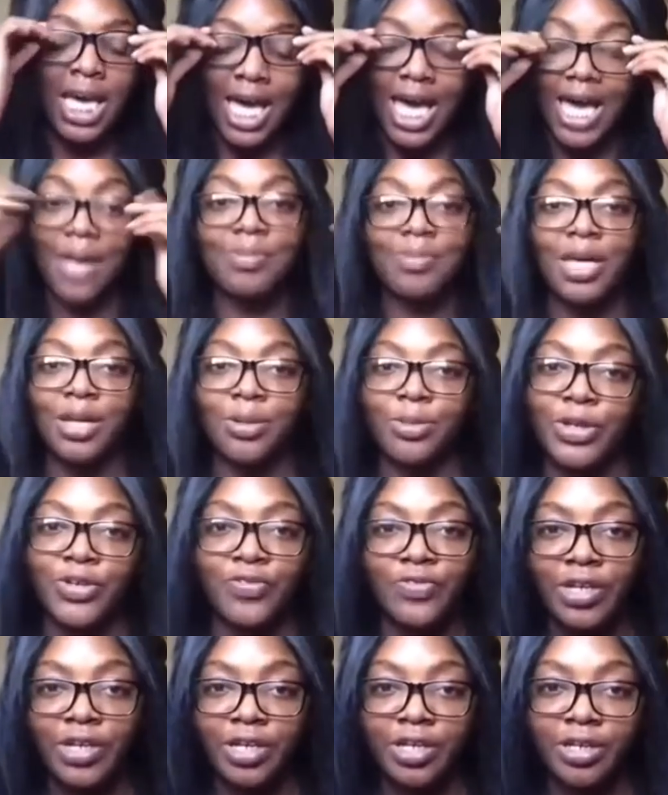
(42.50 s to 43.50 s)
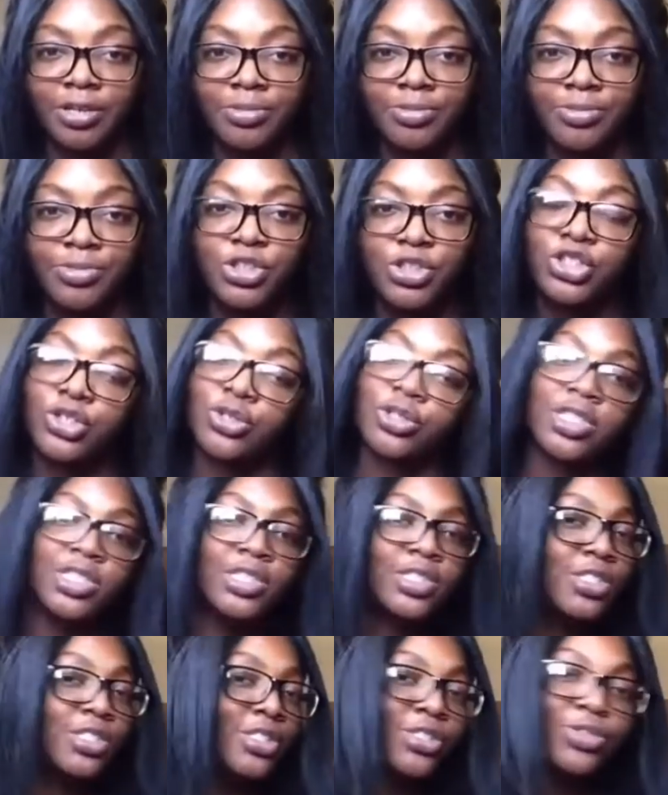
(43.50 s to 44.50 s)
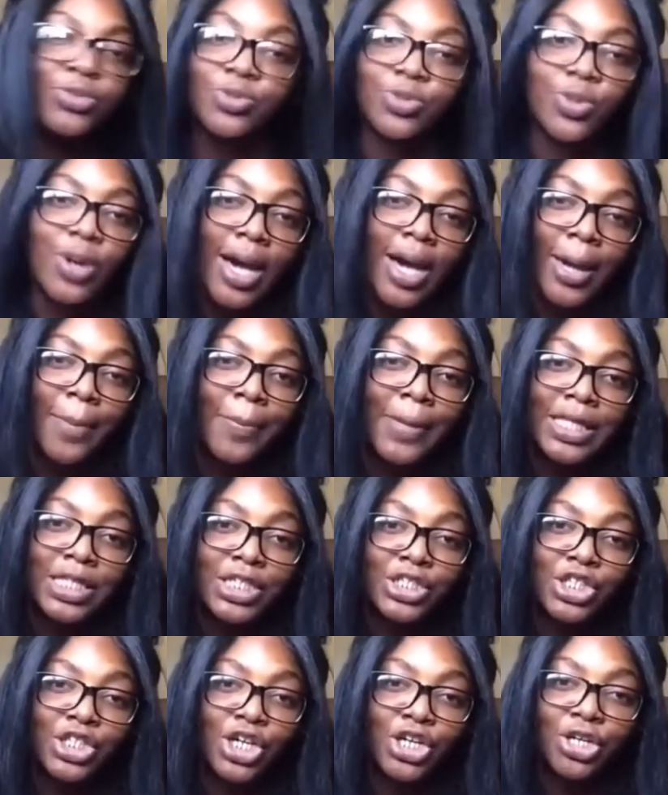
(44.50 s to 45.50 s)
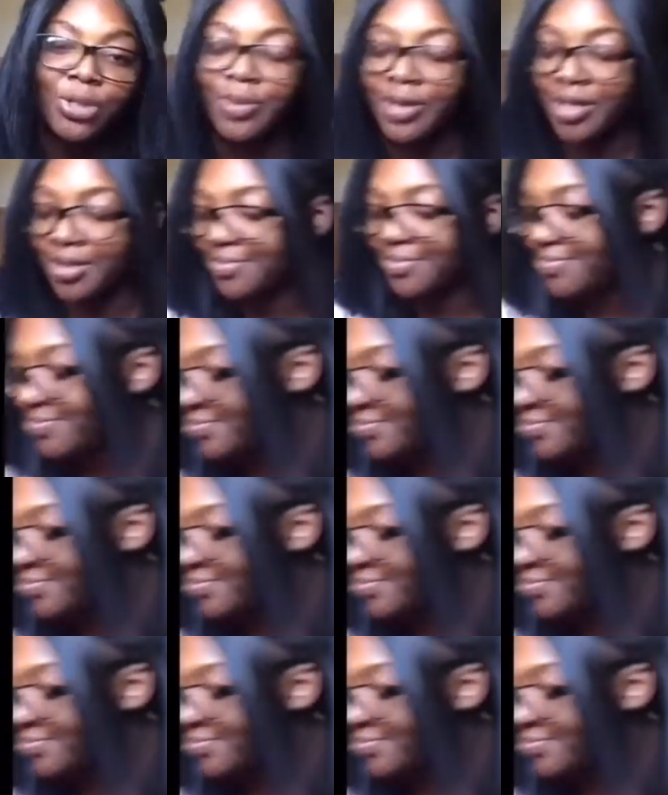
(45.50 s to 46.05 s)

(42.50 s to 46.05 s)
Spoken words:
I'm not a big fan of him, so that's why I'm mainly talking about it.